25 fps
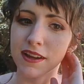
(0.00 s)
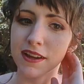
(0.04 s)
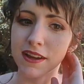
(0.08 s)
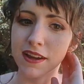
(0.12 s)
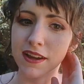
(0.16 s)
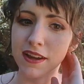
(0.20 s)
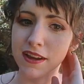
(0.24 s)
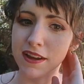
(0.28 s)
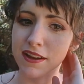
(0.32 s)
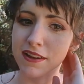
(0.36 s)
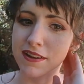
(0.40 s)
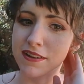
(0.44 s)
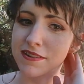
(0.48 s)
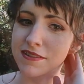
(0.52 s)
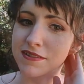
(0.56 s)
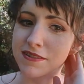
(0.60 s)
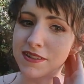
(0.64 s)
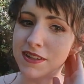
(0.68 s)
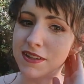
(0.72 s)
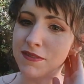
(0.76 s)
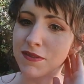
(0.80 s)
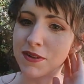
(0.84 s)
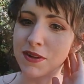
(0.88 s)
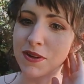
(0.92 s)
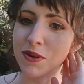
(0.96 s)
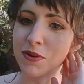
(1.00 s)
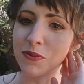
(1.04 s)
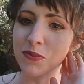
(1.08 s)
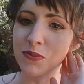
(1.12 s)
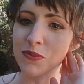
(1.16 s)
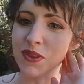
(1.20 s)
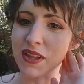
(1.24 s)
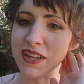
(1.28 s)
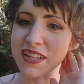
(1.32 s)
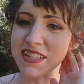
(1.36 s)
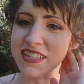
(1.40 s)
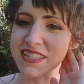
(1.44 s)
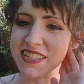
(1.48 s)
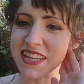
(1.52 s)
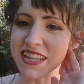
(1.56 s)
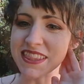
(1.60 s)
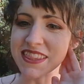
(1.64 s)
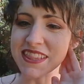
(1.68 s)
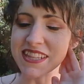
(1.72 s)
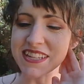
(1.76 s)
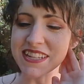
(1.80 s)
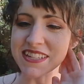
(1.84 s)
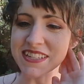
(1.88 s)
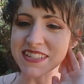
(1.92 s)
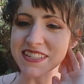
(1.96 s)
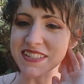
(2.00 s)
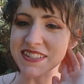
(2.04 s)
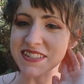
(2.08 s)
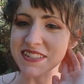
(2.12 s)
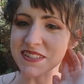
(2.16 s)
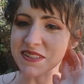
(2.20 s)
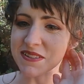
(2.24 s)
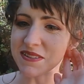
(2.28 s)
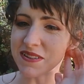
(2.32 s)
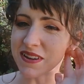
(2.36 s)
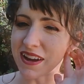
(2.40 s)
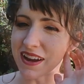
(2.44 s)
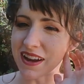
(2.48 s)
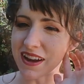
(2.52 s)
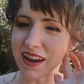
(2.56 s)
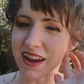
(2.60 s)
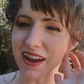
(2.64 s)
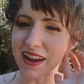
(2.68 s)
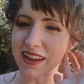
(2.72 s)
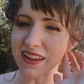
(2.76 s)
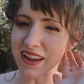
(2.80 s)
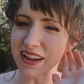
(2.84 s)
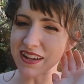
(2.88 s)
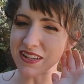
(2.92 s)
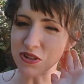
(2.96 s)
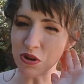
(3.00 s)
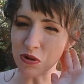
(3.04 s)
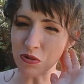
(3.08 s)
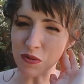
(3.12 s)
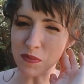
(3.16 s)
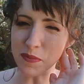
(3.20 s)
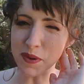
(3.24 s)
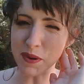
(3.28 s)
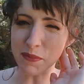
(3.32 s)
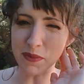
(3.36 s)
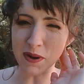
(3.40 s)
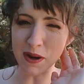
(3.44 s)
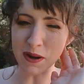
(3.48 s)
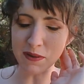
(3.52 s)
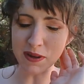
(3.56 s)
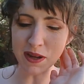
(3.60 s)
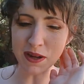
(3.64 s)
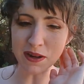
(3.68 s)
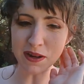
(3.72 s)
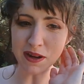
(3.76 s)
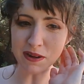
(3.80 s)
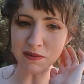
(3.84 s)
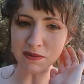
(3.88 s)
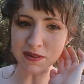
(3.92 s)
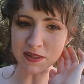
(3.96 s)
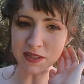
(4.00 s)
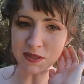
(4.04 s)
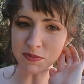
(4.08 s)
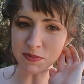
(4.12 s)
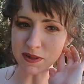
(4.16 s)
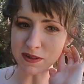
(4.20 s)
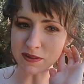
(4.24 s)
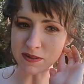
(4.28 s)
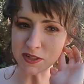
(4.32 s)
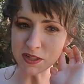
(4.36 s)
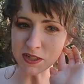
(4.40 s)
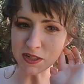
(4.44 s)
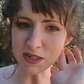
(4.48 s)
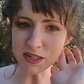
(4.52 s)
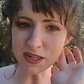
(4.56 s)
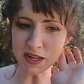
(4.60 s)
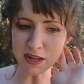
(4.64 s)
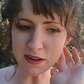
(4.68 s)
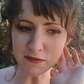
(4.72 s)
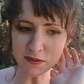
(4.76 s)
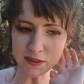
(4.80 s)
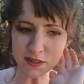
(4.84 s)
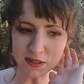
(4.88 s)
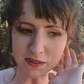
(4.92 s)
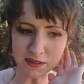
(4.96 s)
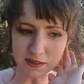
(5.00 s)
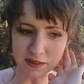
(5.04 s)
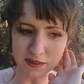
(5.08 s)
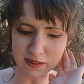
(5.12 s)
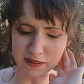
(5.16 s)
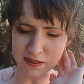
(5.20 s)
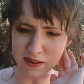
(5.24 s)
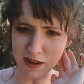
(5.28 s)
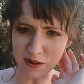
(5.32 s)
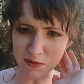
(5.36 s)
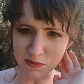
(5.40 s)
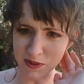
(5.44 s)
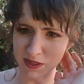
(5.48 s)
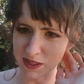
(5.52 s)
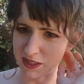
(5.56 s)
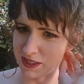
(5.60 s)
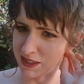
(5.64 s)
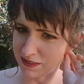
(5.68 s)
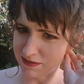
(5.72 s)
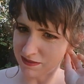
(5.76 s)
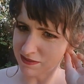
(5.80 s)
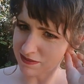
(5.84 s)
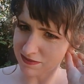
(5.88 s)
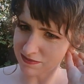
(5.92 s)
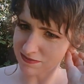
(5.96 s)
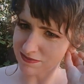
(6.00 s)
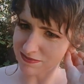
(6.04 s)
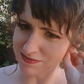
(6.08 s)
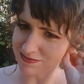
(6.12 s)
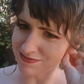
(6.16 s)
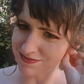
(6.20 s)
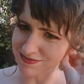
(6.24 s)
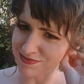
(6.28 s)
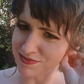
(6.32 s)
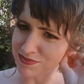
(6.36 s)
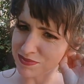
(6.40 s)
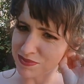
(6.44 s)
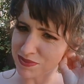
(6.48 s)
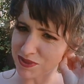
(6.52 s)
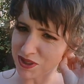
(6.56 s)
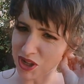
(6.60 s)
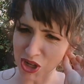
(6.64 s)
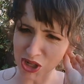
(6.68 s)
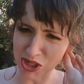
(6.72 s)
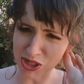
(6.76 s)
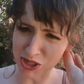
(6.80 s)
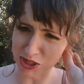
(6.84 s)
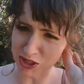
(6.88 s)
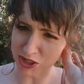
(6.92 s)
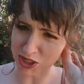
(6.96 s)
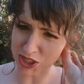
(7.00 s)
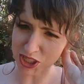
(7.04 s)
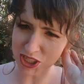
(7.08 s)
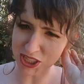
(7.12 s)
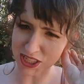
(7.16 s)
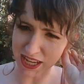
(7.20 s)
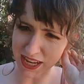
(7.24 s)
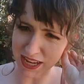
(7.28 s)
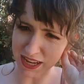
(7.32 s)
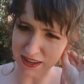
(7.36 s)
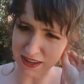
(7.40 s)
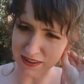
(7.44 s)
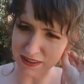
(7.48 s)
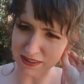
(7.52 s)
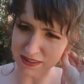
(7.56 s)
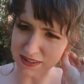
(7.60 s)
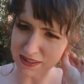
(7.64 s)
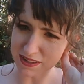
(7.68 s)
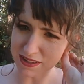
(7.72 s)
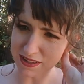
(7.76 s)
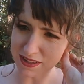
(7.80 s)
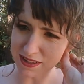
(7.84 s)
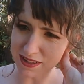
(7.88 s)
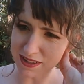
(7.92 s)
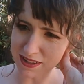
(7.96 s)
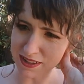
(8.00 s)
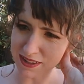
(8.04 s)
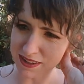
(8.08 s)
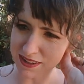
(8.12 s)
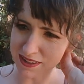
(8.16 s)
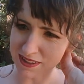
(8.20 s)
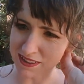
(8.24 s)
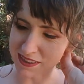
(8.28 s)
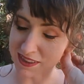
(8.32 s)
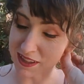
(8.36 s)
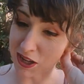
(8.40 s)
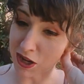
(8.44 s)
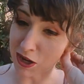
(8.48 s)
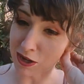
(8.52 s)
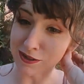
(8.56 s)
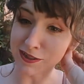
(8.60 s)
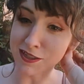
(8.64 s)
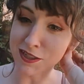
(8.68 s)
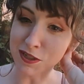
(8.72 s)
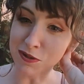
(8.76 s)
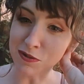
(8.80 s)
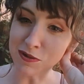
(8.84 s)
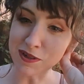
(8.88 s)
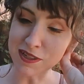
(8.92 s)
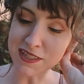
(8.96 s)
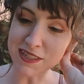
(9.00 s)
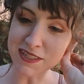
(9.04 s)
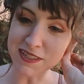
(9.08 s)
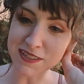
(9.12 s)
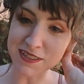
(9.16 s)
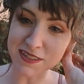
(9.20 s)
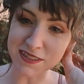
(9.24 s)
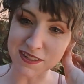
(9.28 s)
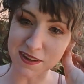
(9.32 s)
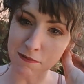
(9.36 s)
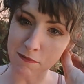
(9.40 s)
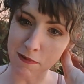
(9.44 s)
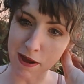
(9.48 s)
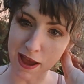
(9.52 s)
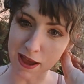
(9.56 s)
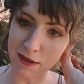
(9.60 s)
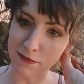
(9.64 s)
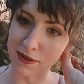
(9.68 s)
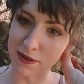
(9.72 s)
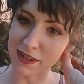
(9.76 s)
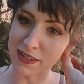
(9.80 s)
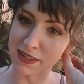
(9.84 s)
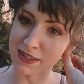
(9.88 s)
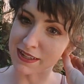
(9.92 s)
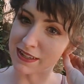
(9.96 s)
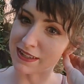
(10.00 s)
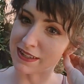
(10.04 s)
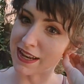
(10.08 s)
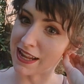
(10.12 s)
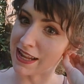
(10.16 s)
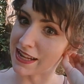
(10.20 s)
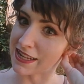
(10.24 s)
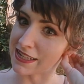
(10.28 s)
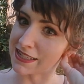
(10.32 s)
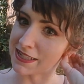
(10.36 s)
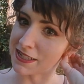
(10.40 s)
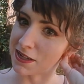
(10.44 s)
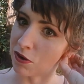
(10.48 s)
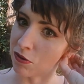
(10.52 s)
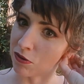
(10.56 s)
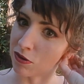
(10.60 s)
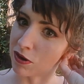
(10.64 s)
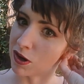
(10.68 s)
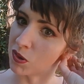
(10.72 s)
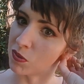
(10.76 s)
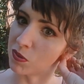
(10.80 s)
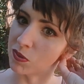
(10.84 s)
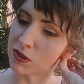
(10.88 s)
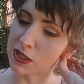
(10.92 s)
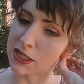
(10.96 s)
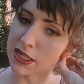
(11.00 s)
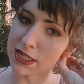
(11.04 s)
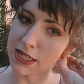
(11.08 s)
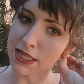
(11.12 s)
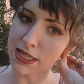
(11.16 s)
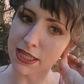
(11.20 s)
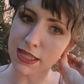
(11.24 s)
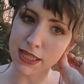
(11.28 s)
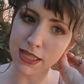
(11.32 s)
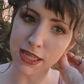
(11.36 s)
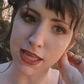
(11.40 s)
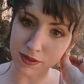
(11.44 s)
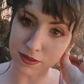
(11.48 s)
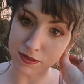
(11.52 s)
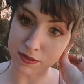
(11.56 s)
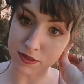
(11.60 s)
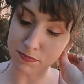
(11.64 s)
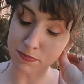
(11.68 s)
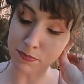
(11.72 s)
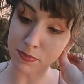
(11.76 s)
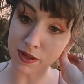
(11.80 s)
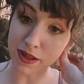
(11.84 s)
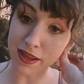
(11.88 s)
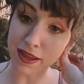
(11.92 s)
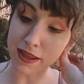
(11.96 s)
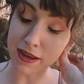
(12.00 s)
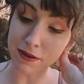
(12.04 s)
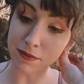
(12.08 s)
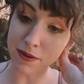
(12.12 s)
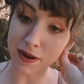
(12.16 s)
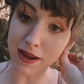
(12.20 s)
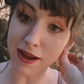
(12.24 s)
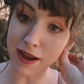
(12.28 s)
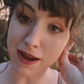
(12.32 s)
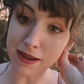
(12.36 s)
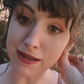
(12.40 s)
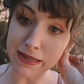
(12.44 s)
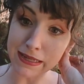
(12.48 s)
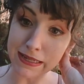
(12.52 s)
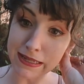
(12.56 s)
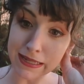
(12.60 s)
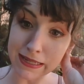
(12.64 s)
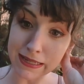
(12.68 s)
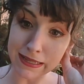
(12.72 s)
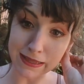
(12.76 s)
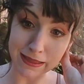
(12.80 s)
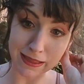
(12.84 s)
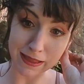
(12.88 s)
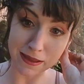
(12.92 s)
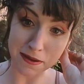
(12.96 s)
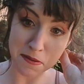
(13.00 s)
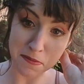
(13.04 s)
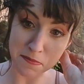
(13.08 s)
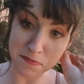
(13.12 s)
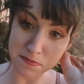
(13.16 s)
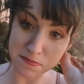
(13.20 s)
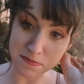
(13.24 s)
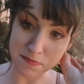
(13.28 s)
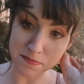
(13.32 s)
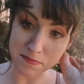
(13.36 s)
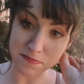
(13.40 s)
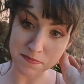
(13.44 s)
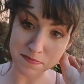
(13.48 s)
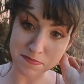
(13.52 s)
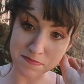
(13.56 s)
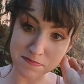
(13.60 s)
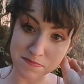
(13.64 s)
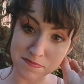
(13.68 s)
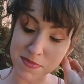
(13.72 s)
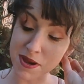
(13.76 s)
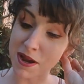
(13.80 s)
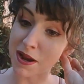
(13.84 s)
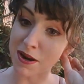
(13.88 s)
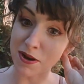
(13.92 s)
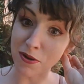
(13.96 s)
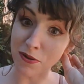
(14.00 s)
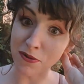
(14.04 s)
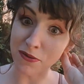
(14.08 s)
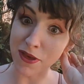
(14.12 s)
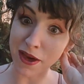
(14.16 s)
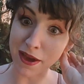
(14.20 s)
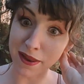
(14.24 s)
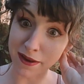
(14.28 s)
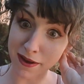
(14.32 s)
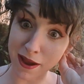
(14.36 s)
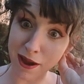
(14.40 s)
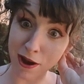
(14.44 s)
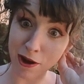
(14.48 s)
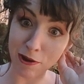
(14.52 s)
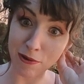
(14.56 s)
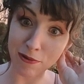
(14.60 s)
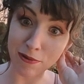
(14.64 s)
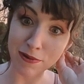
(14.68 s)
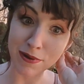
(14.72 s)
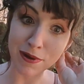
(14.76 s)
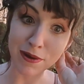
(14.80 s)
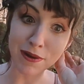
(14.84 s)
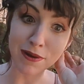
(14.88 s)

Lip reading: And even though they said this, I don't remember how young I was, but I was young enough to not really understand the consequences of having nasty, horrible teeth. But anyway, I needed them, and I know that now.